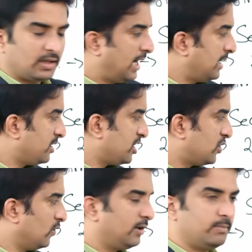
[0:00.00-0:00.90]
and
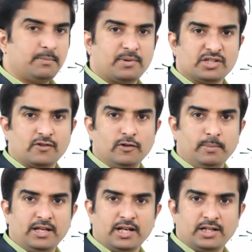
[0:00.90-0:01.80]
systolic blood pressure will
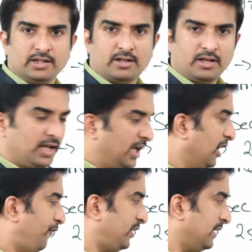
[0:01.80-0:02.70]
be greater.
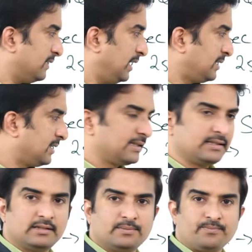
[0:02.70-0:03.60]
If it is less,
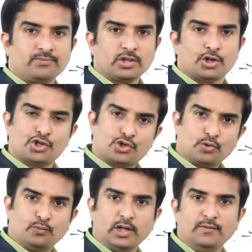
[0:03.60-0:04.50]

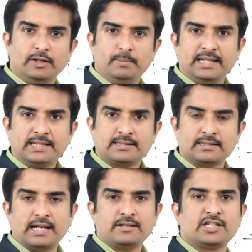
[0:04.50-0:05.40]
stroke volume will be
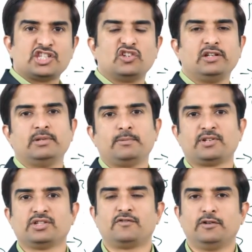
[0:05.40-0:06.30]
less and systolic blood
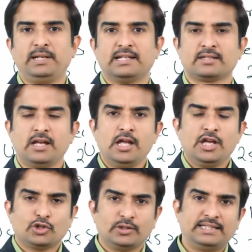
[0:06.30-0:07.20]
pressure will be less.
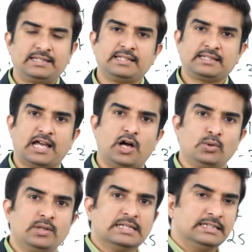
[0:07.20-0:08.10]
So this is
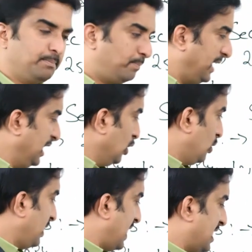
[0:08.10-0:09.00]
how the
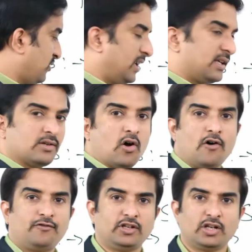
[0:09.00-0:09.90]
preload as well as
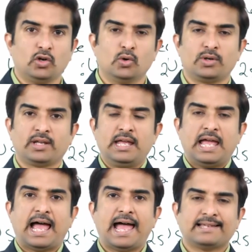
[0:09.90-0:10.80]
afterload
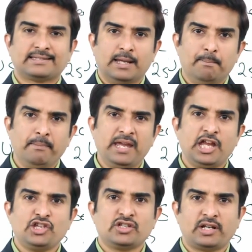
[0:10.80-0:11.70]
has a
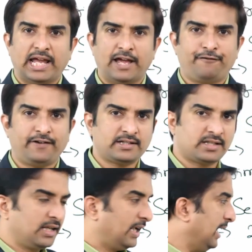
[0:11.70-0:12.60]
major
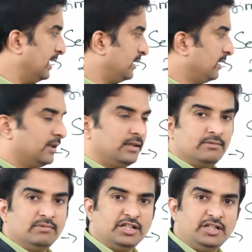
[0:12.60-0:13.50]
effect in
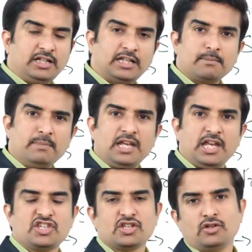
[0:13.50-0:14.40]
the
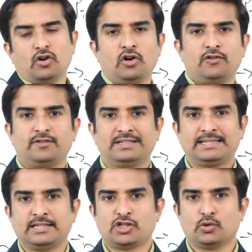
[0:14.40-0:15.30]
determination of the
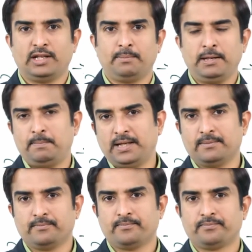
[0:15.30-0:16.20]
systolic BP.
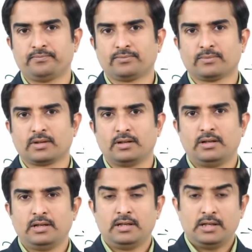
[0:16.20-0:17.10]

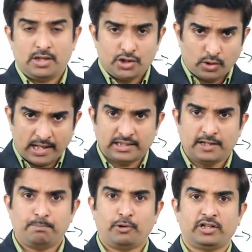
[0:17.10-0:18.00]
So other
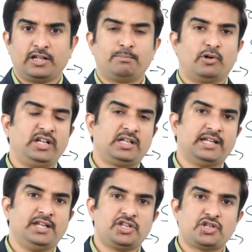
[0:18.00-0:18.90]
important point
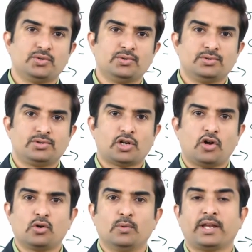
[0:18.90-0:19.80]
I need to
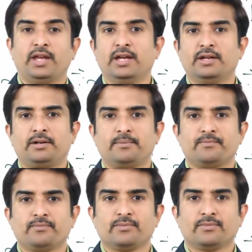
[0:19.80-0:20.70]
talk over here
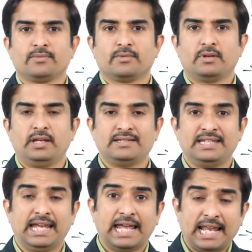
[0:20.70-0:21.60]
is
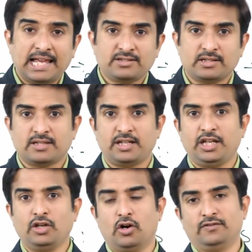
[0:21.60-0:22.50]
the
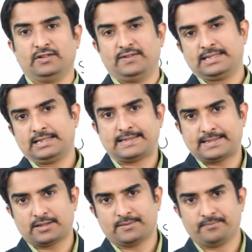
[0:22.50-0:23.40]
elasticity of the
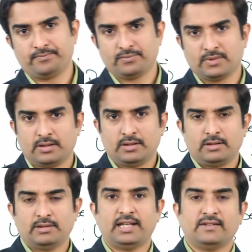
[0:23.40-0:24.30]
vessels
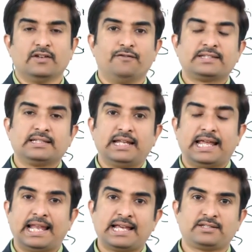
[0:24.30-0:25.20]
that is the vessel
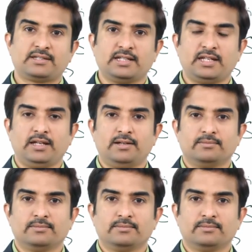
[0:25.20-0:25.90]
elasticity